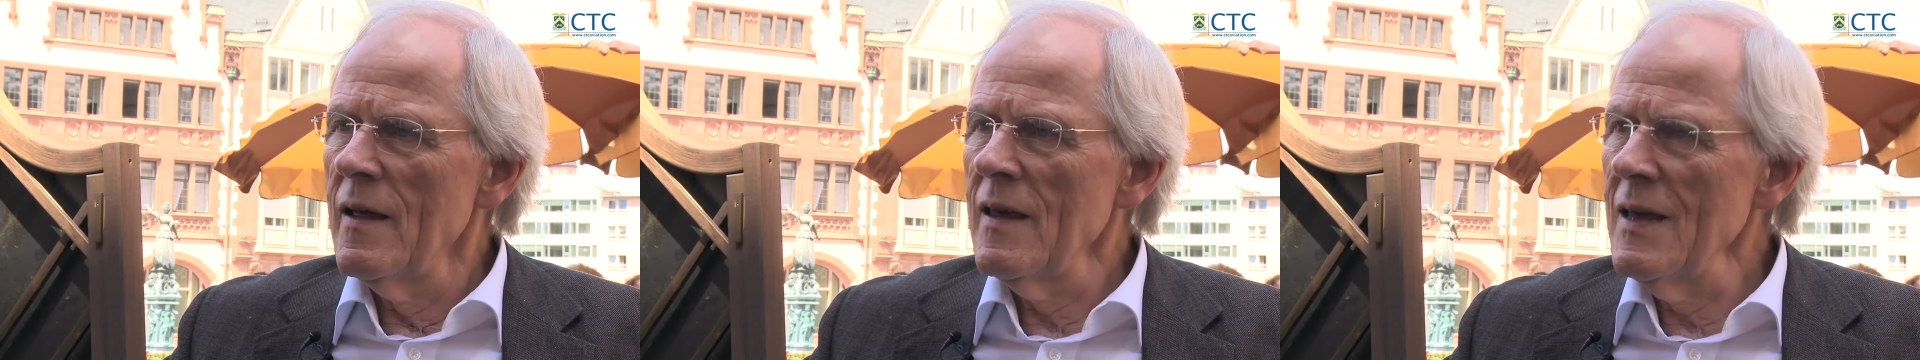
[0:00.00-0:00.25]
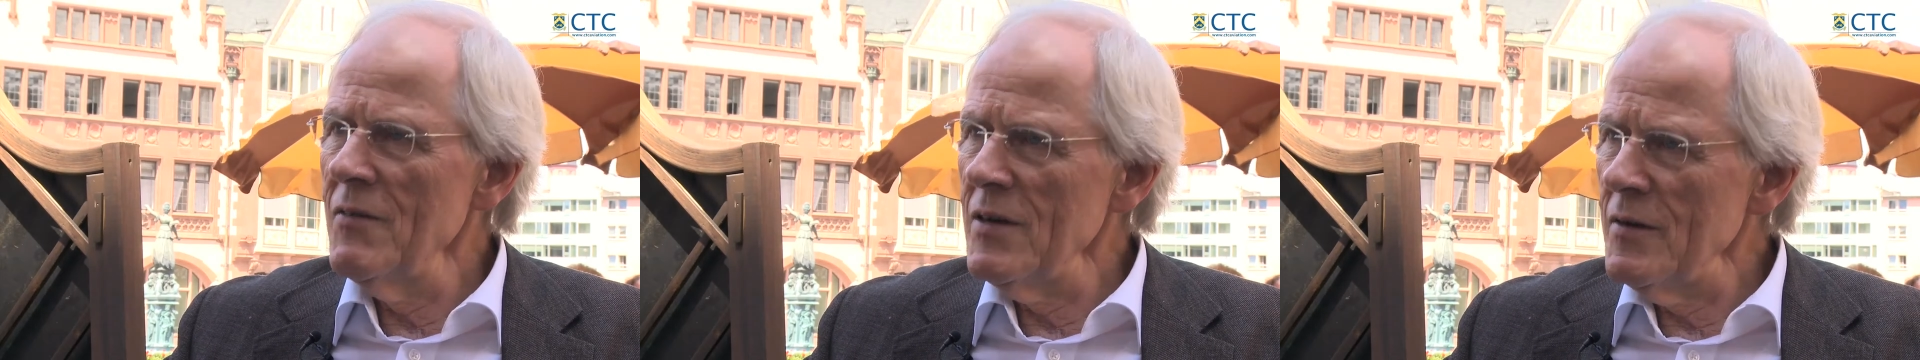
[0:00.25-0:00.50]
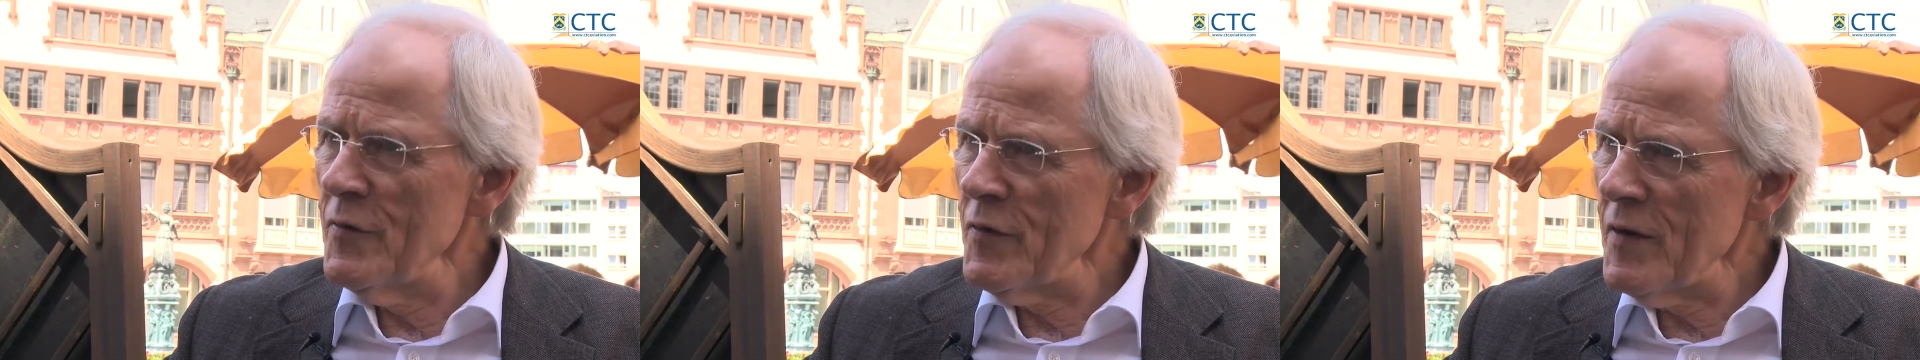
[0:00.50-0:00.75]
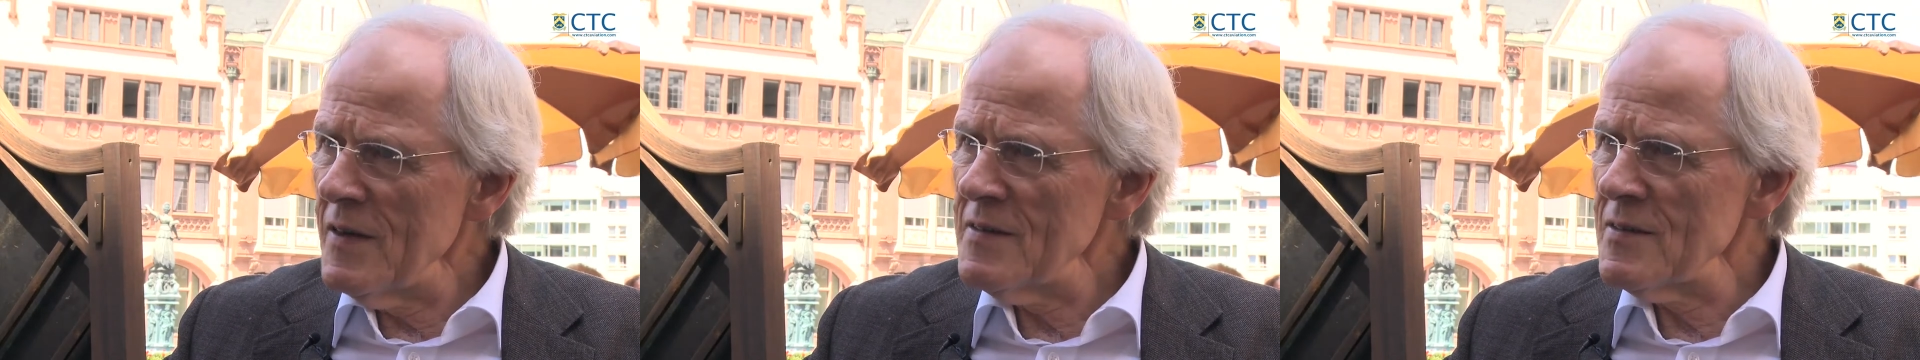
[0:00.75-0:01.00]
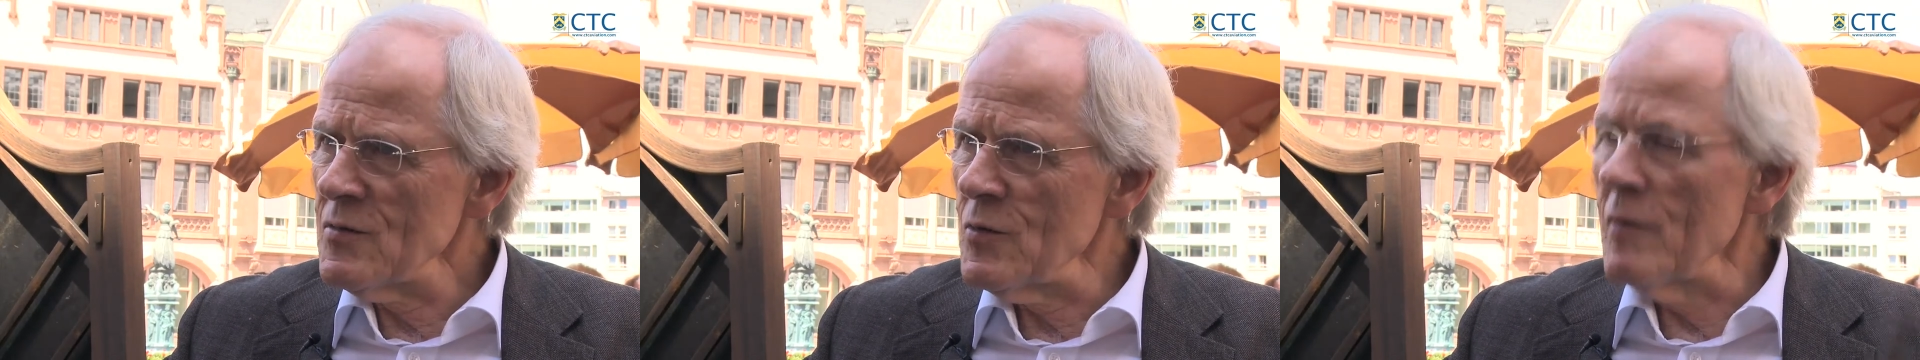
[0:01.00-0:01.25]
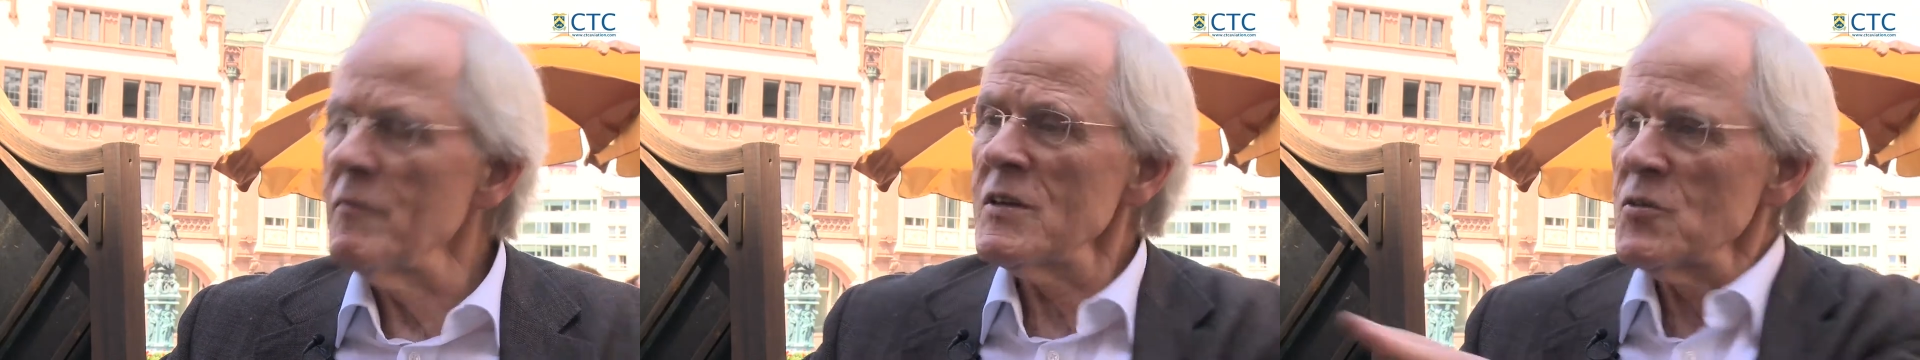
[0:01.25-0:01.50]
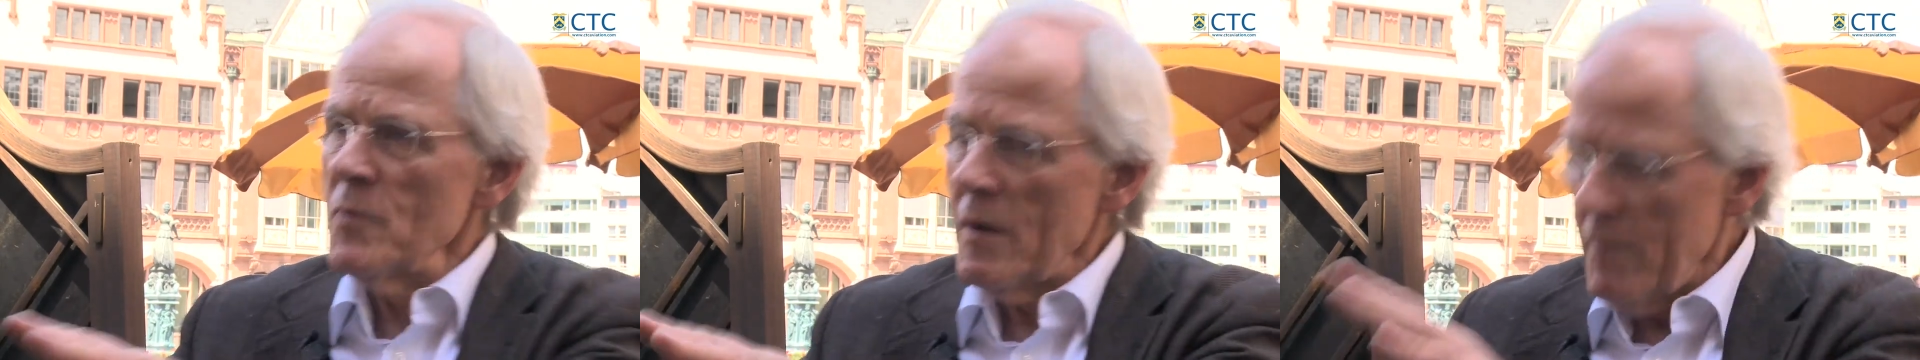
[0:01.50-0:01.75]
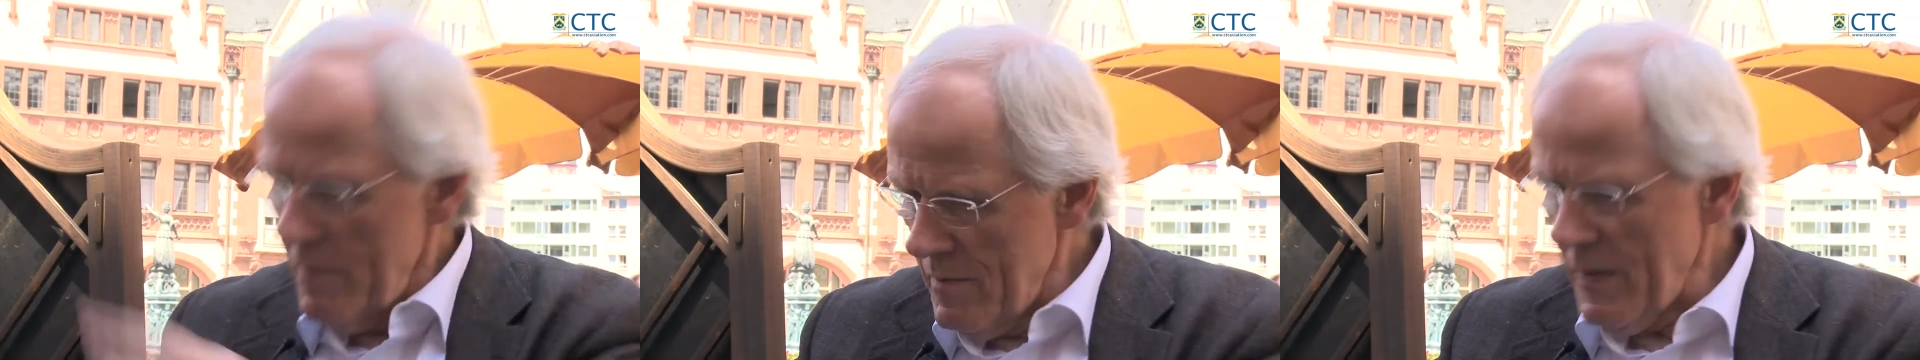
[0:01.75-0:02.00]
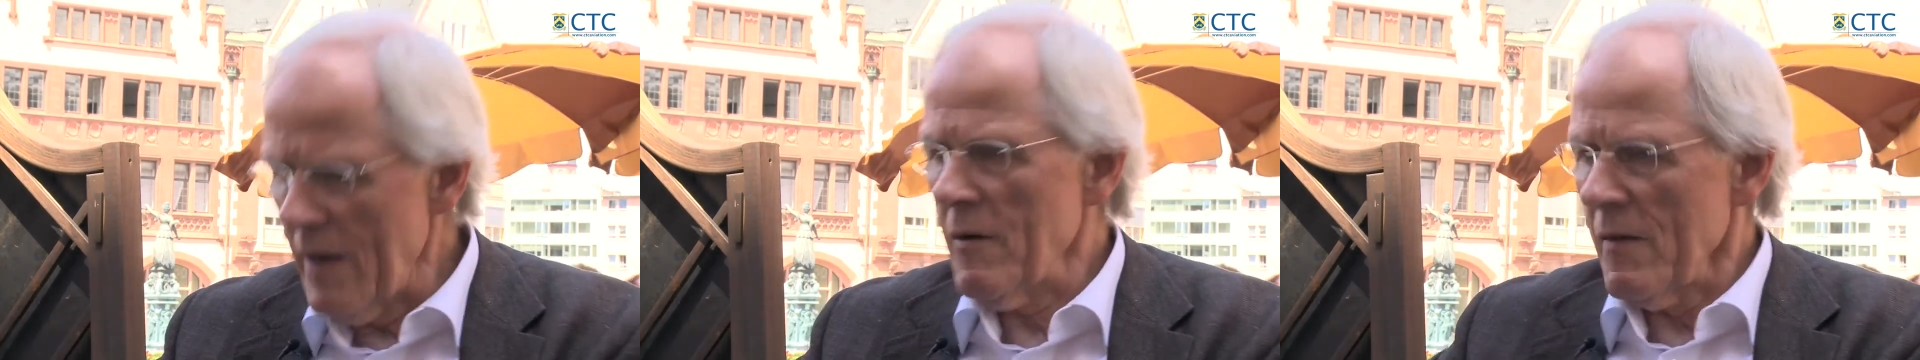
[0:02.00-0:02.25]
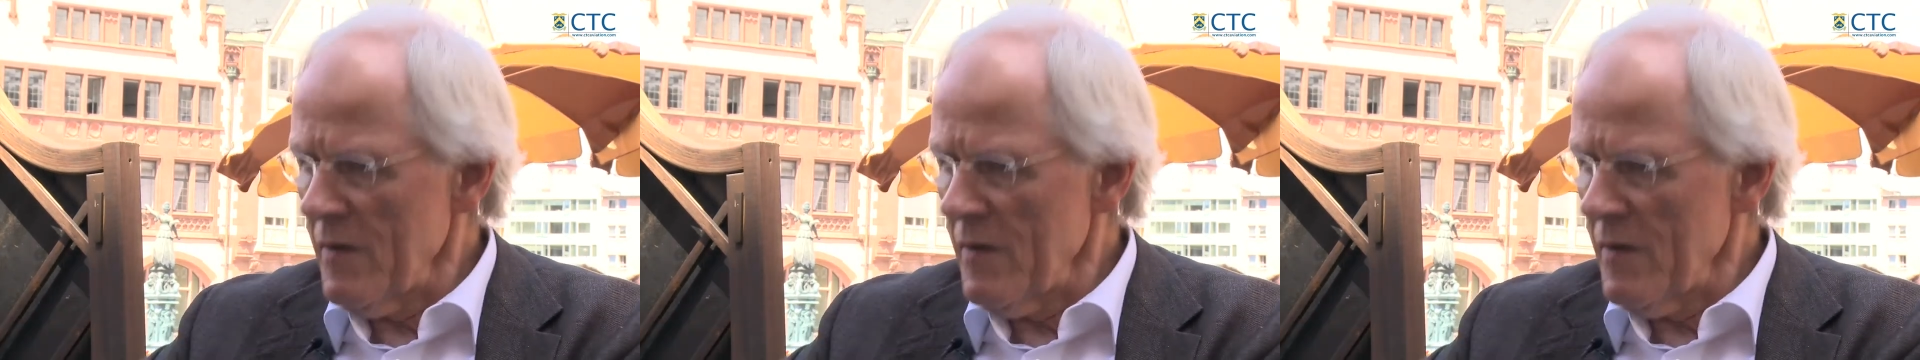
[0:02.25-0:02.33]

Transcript: even in phase two, which, by the way,